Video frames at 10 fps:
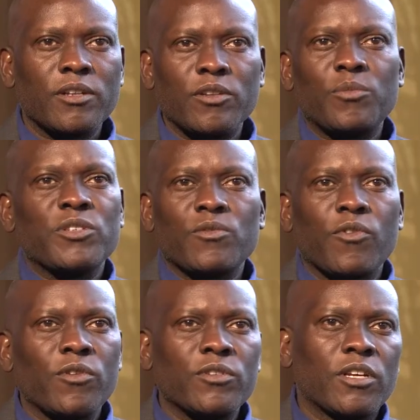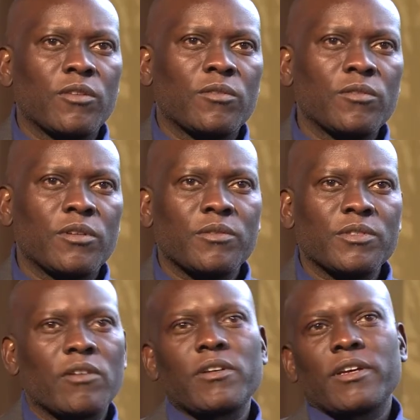Nobody will volunteer to cook, and we
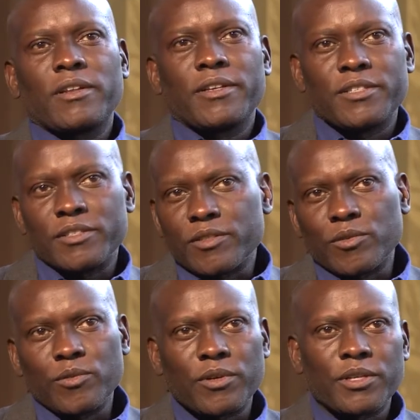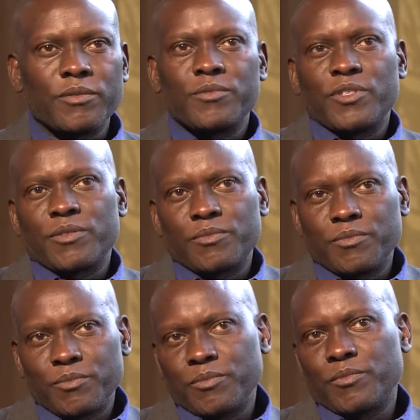say, okay, let's just cook, and we just
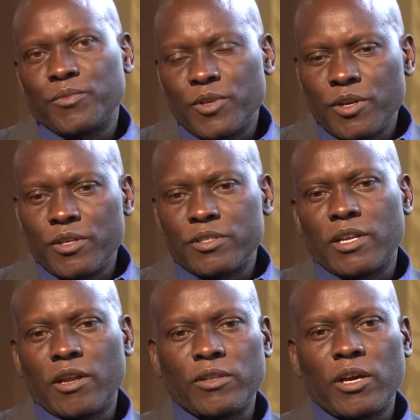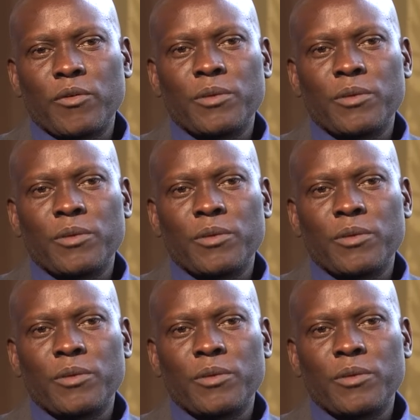started out that way.